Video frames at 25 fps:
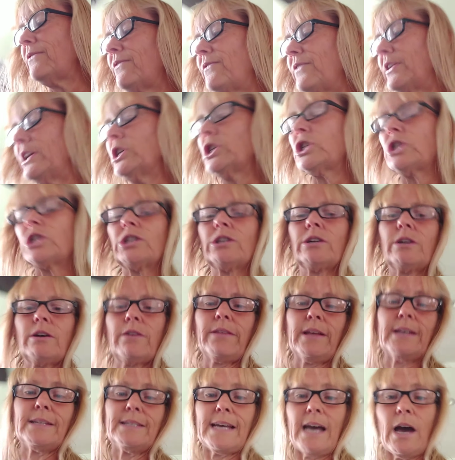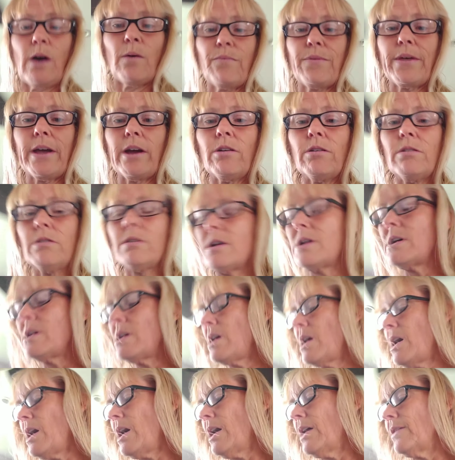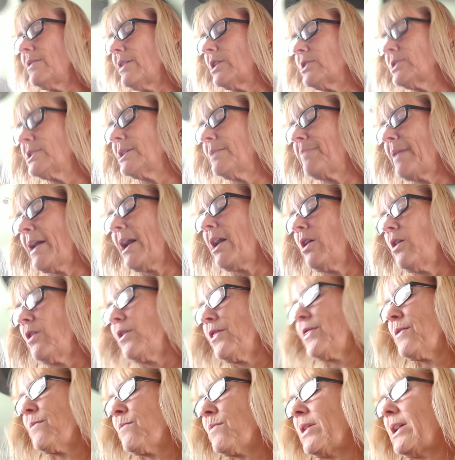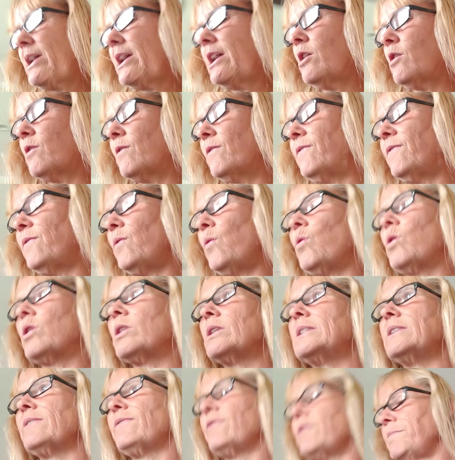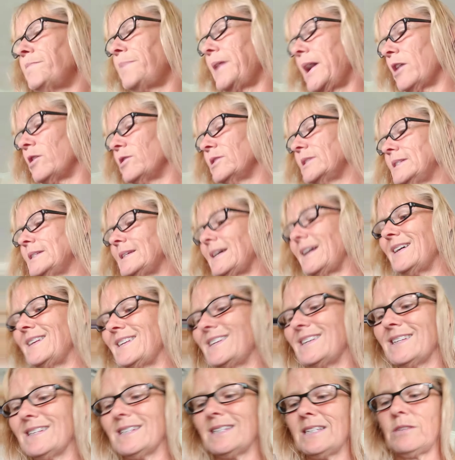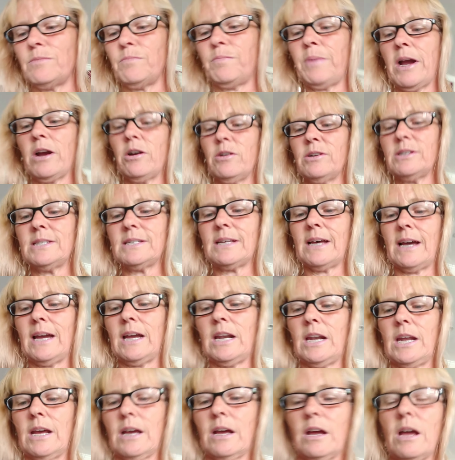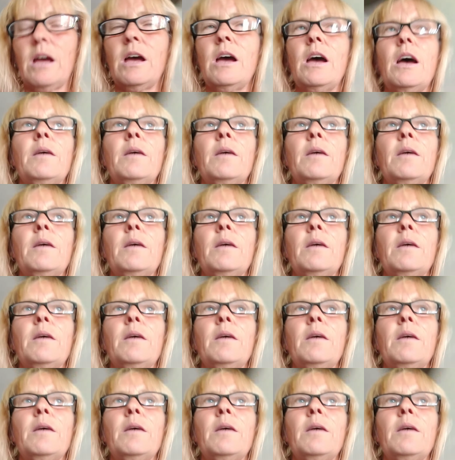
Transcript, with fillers: fish that's out there, there's about three or four different parasite parasite